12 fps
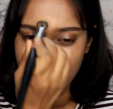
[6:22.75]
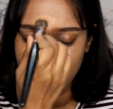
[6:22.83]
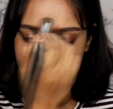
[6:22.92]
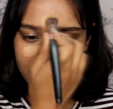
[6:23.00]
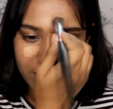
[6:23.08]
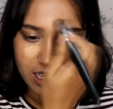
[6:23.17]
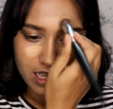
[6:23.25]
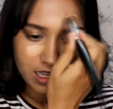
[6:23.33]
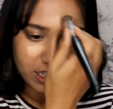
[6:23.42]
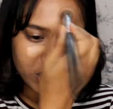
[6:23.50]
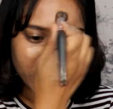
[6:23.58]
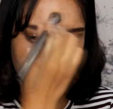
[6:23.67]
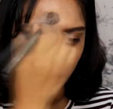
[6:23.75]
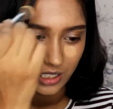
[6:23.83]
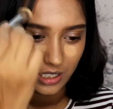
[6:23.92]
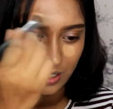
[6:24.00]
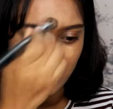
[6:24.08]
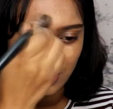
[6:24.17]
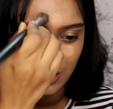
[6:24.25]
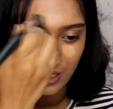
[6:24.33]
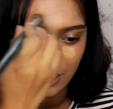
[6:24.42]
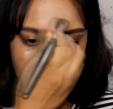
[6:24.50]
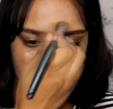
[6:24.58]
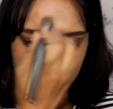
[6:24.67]
and she
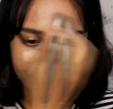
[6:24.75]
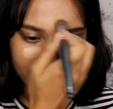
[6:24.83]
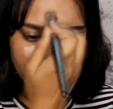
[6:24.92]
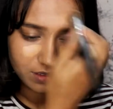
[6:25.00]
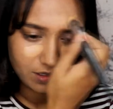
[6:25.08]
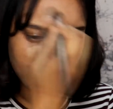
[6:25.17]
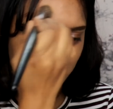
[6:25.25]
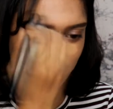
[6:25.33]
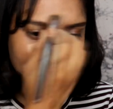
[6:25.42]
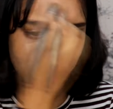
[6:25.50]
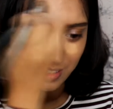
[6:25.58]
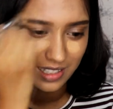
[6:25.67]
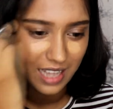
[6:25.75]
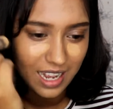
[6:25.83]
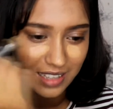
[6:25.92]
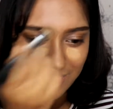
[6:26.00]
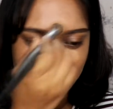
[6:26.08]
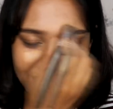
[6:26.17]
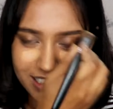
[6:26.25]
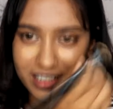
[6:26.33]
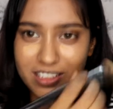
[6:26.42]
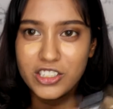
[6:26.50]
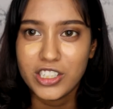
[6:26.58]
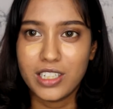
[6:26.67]
like, there's like this accident
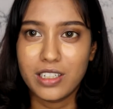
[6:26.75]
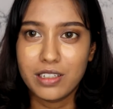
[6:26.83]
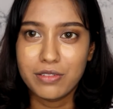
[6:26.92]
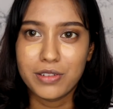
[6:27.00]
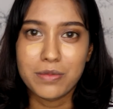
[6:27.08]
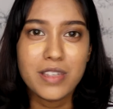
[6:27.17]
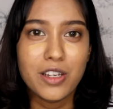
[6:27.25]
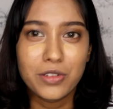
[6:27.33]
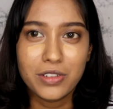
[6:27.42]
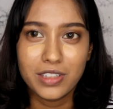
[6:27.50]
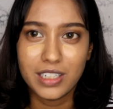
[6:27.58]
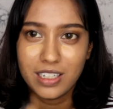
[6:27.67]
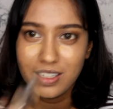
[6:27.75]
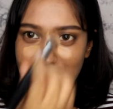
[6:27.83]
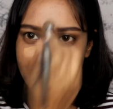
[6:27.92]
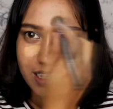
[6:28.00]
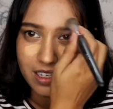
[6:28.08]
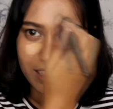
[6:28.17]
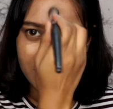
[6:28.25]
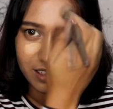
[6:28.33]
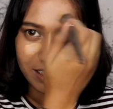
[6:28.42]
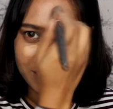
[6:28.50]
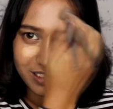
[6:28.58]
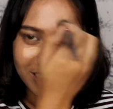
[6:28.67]
and she from South Korea,
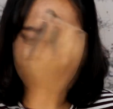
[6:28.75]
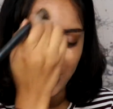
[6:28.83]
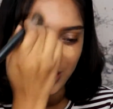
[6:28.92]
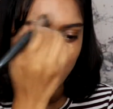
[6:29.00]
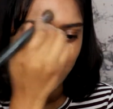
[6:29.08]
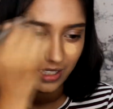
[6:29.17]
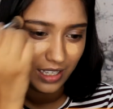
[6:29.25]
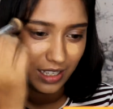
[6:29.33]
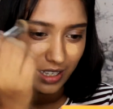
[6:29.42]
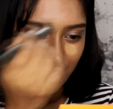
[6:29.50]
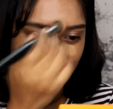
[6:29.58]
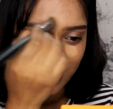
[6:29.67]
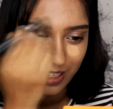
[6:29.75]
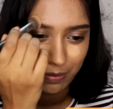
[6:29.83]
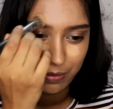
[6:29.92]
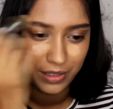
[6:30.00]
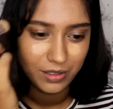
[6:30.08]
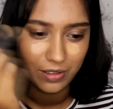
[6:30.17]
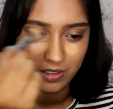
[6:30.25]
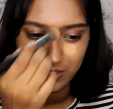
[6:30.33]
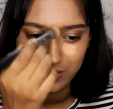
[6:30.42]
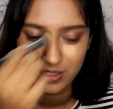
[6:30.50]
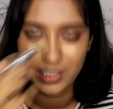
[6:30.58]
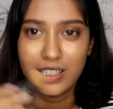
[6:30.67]
she ends up in
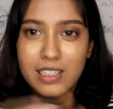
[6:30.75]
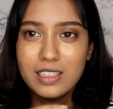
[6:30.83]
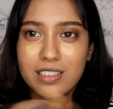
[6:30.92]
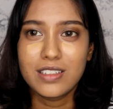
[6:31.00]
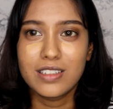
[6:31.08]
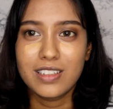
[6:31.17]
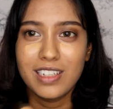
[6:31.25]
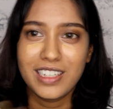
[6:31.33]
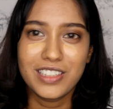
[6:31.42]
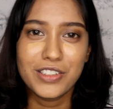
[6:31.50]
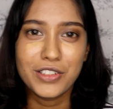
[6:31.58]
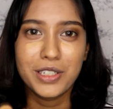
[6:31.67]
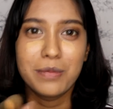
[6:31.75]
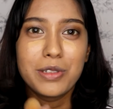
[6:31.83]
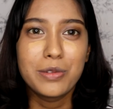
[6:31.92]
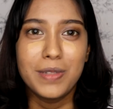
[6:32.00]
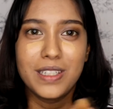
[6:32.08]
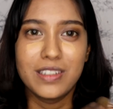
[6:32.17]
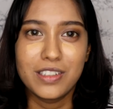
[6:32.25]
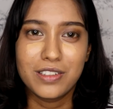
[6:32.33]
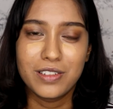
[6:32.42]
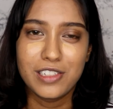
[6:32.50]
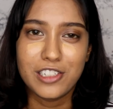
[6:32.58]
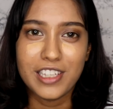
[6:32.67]
North Korea, and it's like a story between the
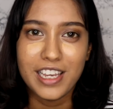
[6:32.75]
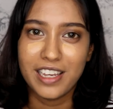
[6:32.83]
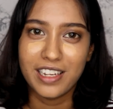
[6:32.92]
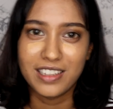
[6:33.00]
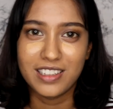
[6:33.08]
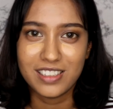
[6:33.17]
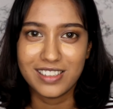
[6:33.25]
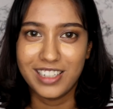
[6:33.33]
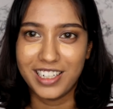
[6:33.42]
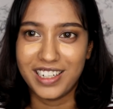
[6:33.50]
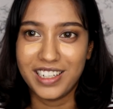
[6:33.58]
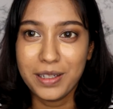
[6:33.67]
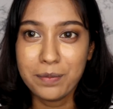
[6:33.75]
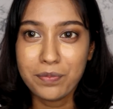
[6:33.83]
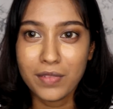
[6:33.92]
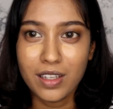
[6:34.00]
soldier there and this lady,